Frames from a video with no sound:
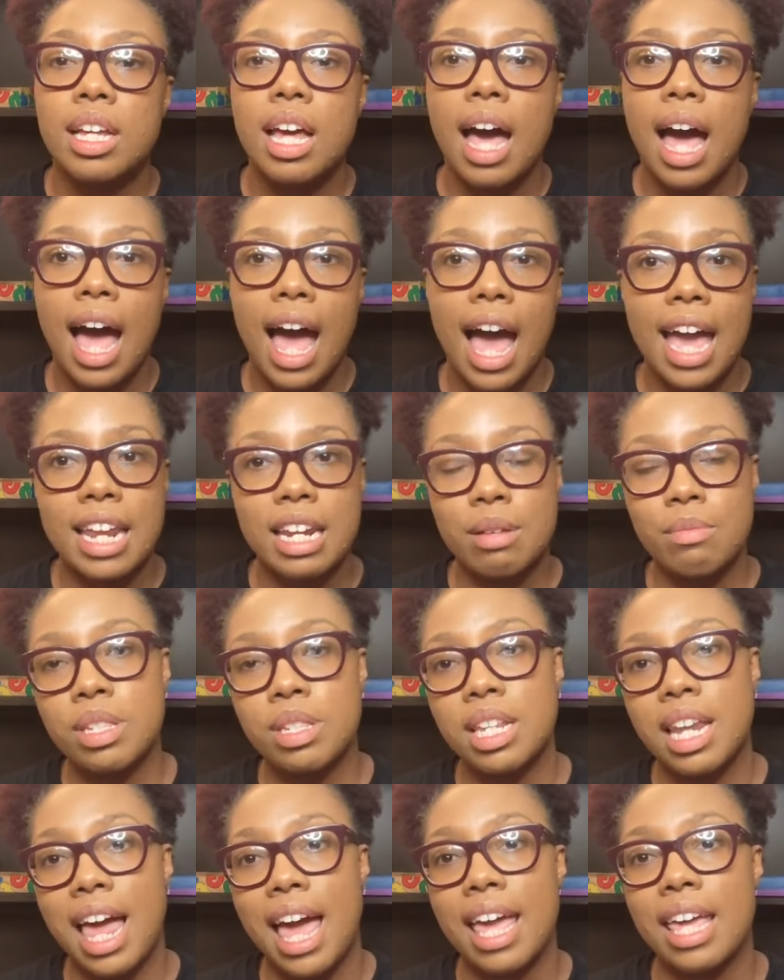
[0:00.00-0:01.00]
items
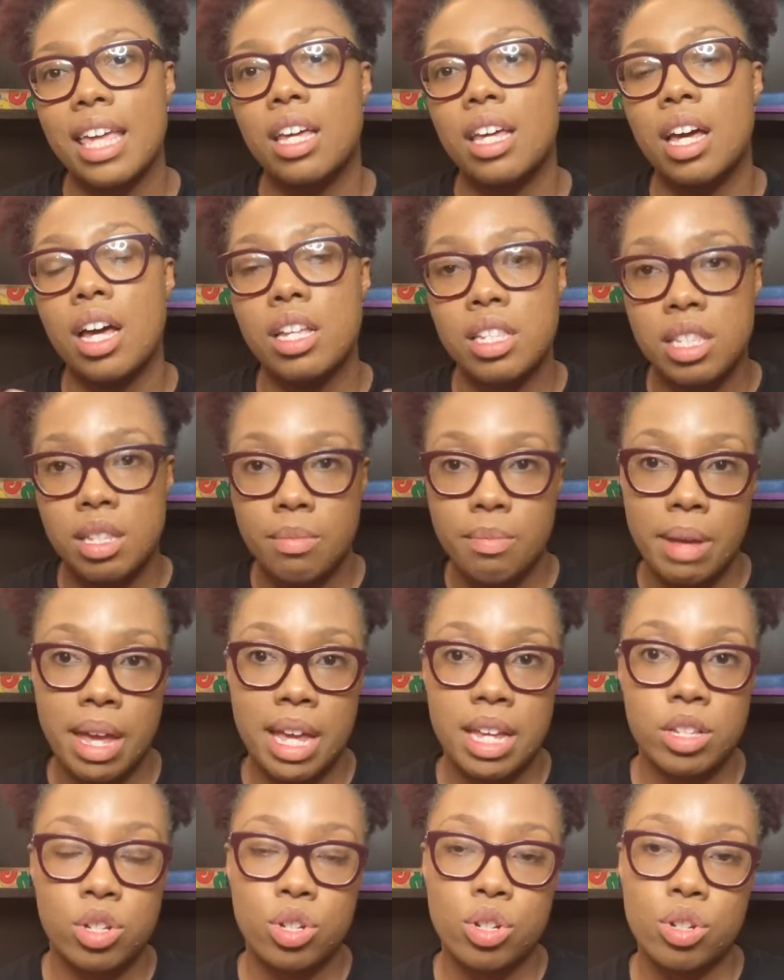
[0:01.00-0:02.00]
like
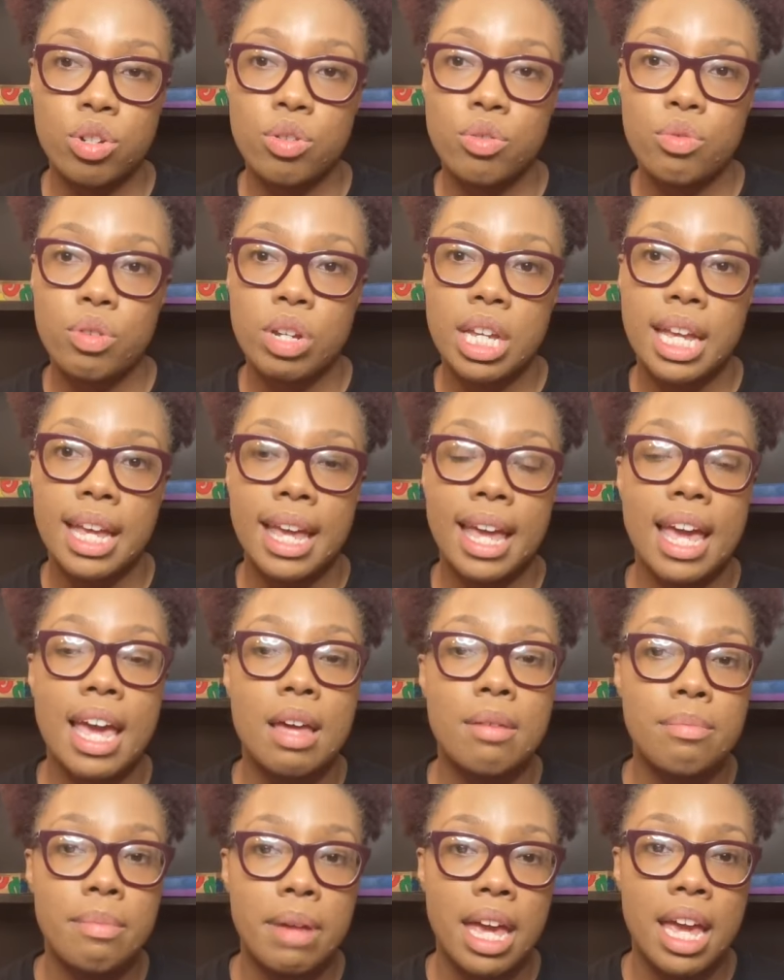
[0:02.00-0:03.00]
custom-made jewelry,
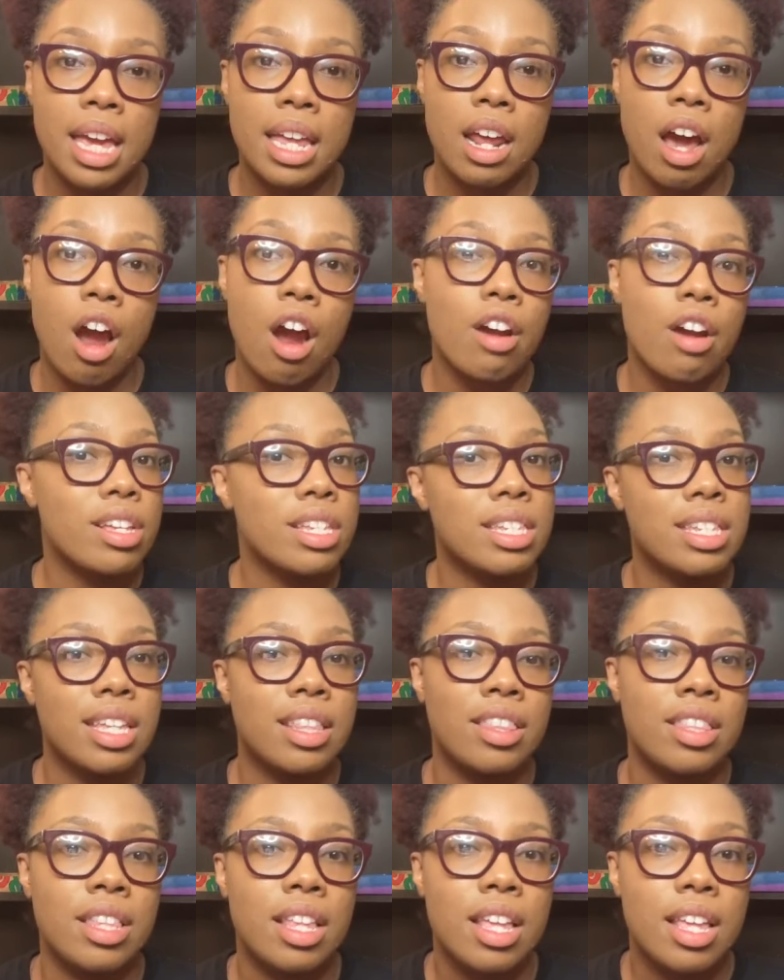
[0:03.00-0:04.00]
handmade artisan